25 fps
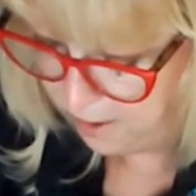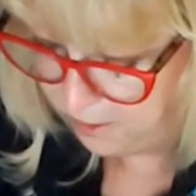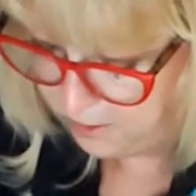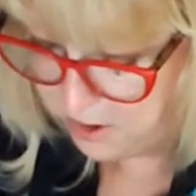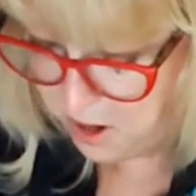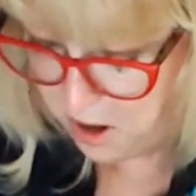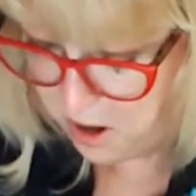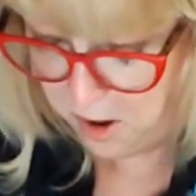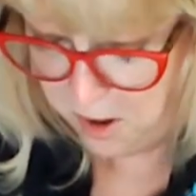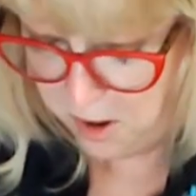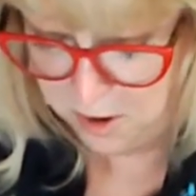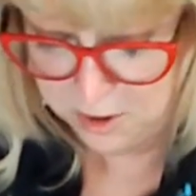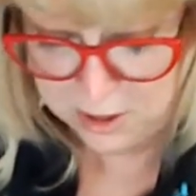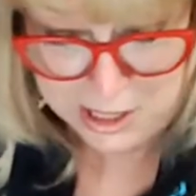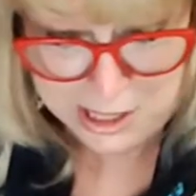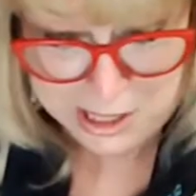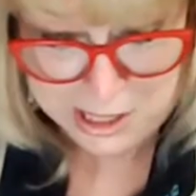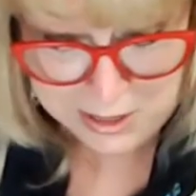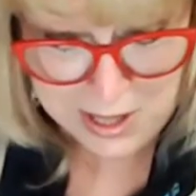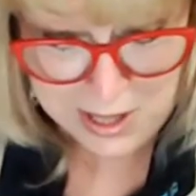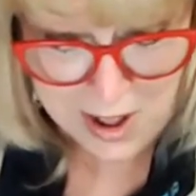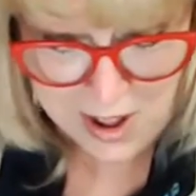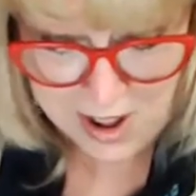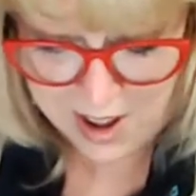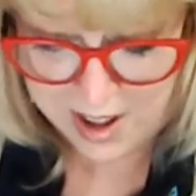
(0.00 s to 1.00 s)
call
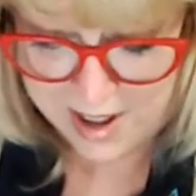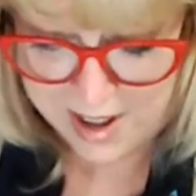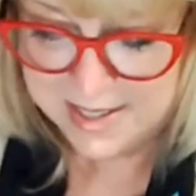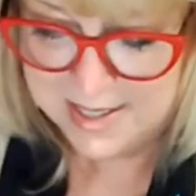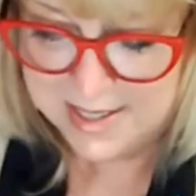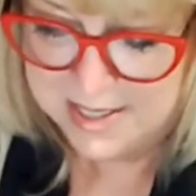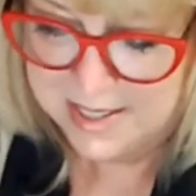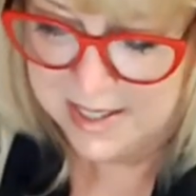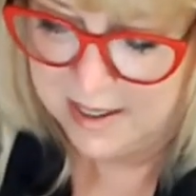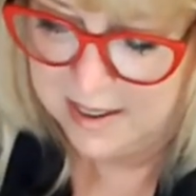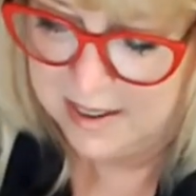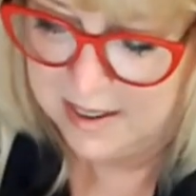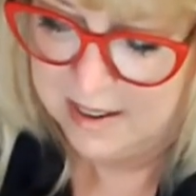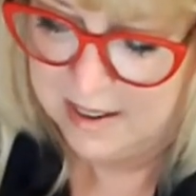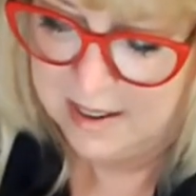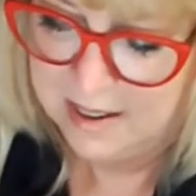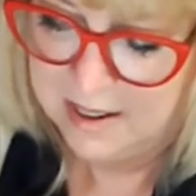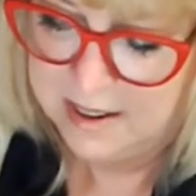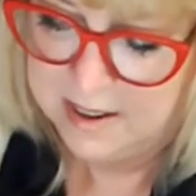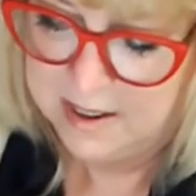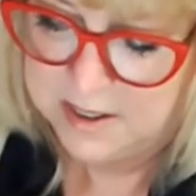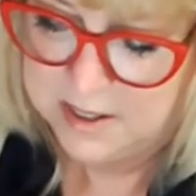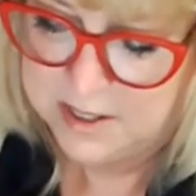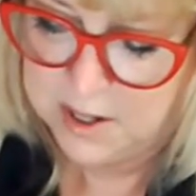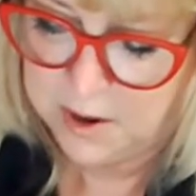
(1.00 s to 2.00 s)
claws.
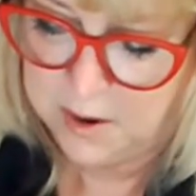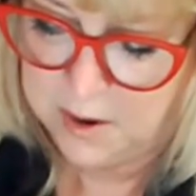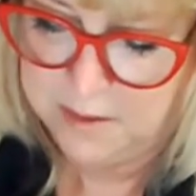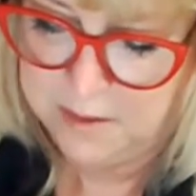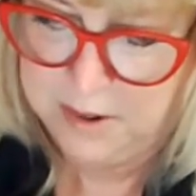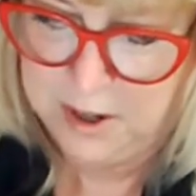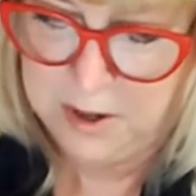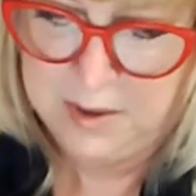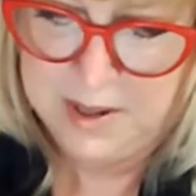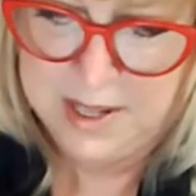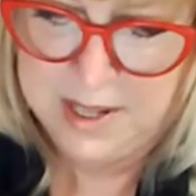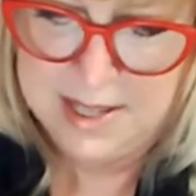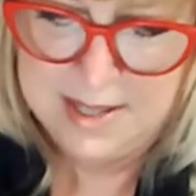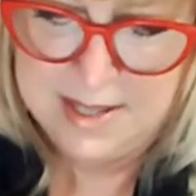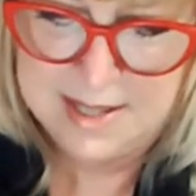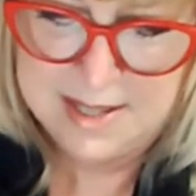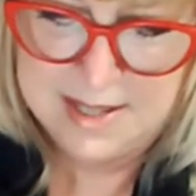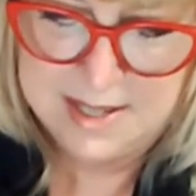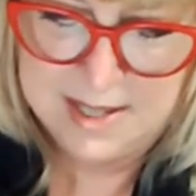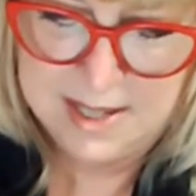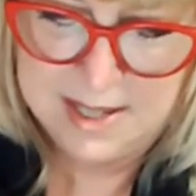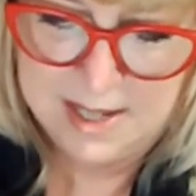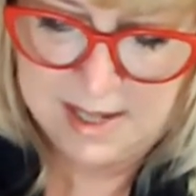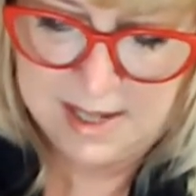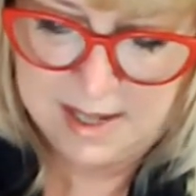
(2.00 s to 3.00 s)
So if you can
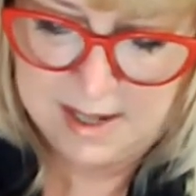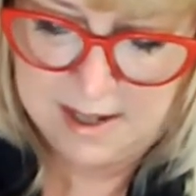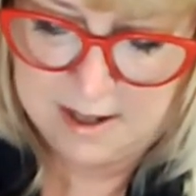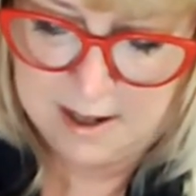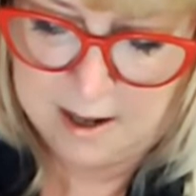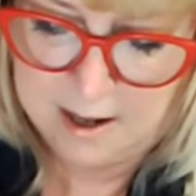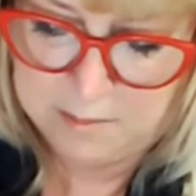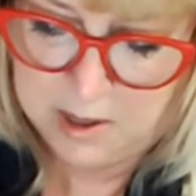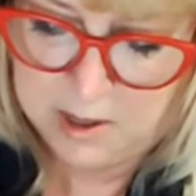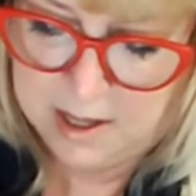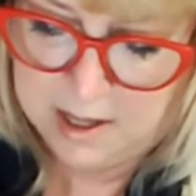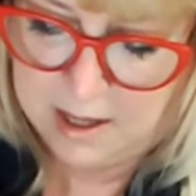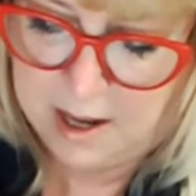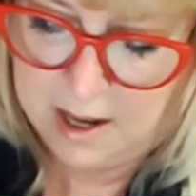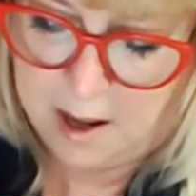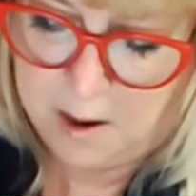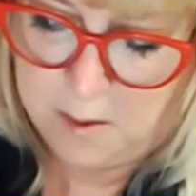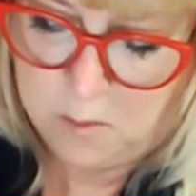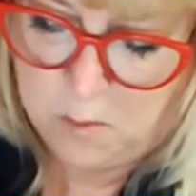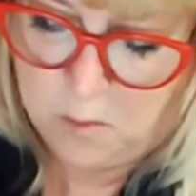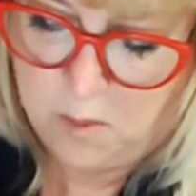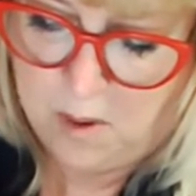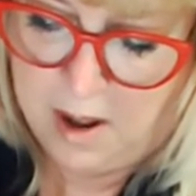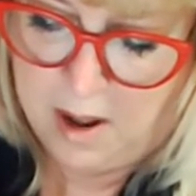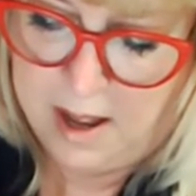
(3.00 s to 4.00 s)
see, I'm going to
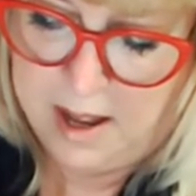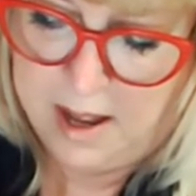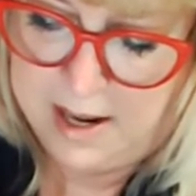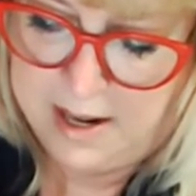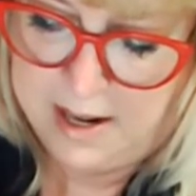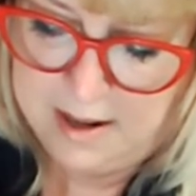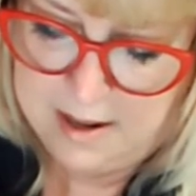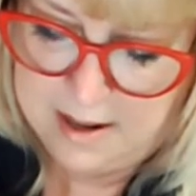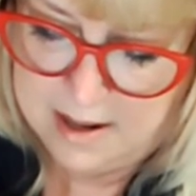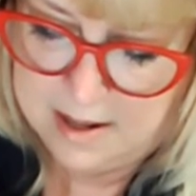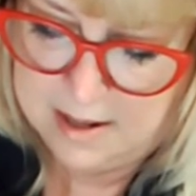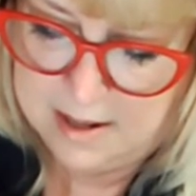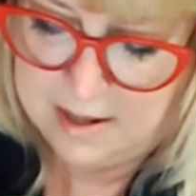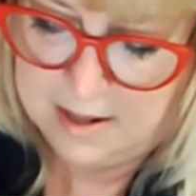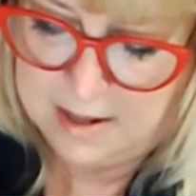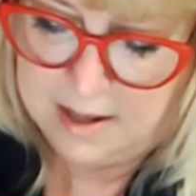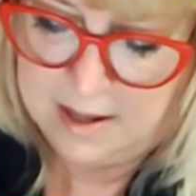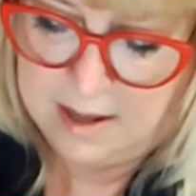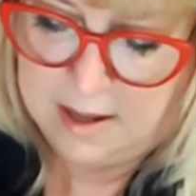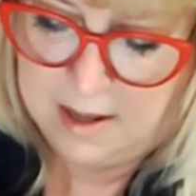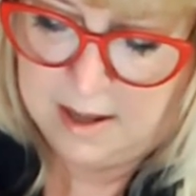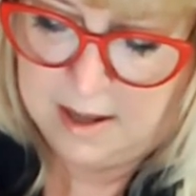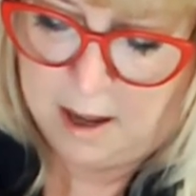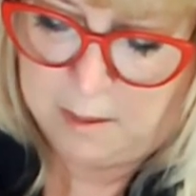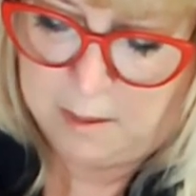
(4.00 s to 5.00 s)
cut 1,
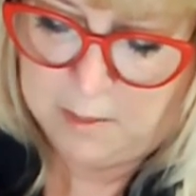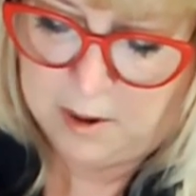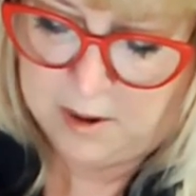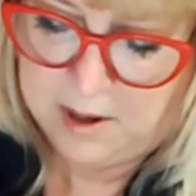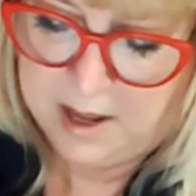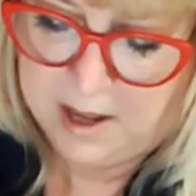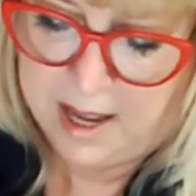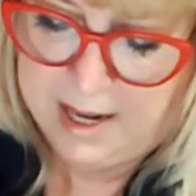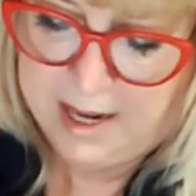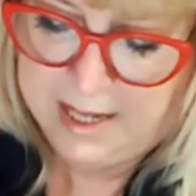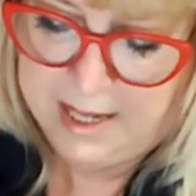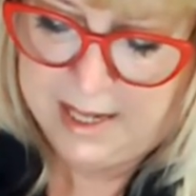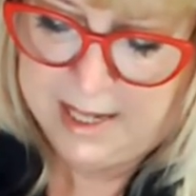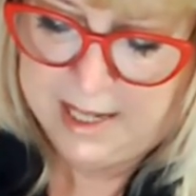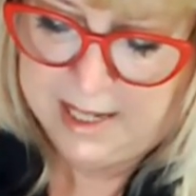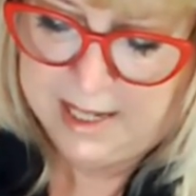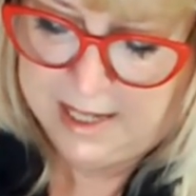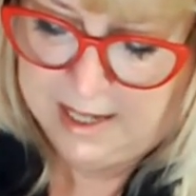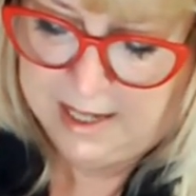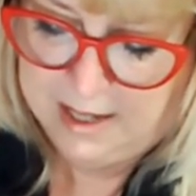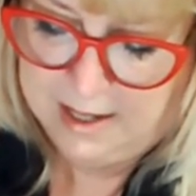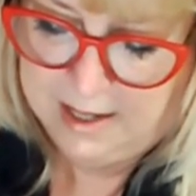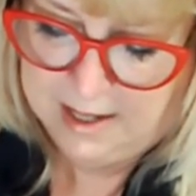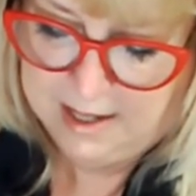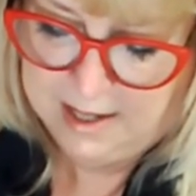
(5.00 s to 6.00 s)
I'll cut
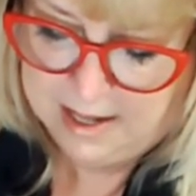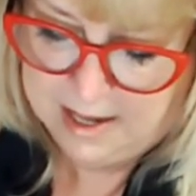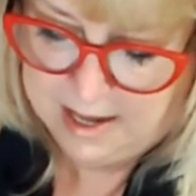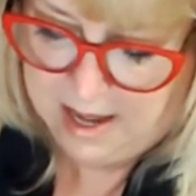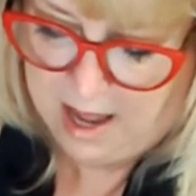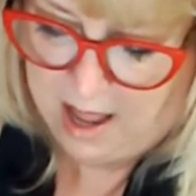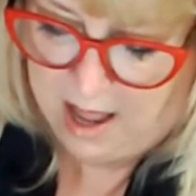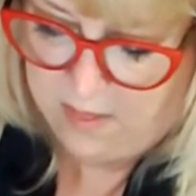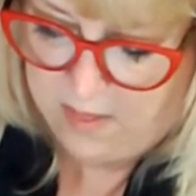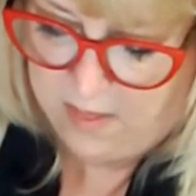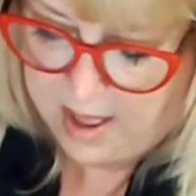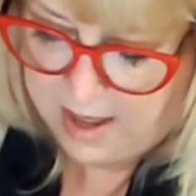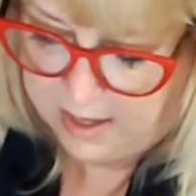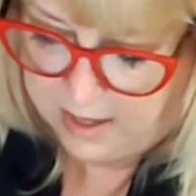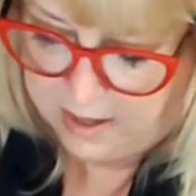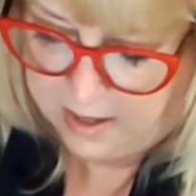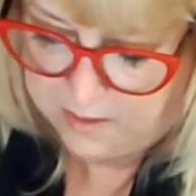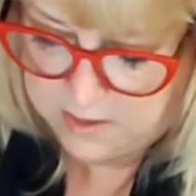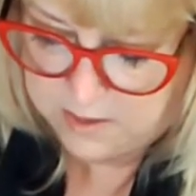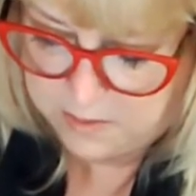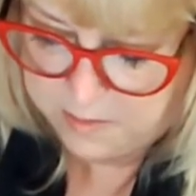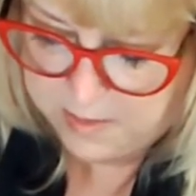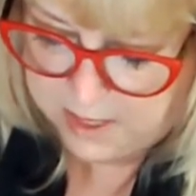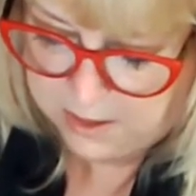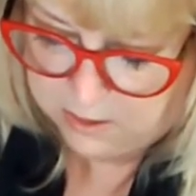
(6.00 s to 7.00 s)
again, and that
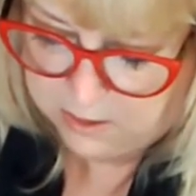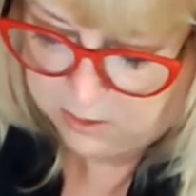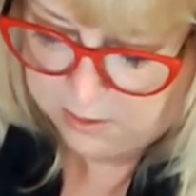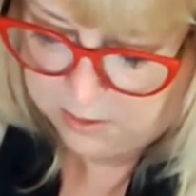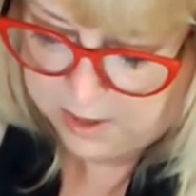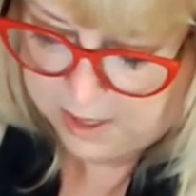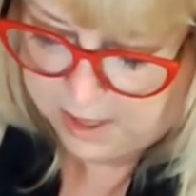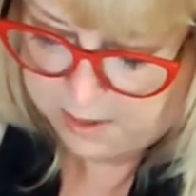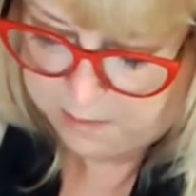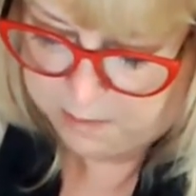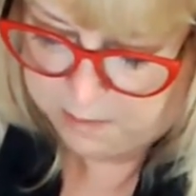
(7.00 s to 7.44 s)
gives me 3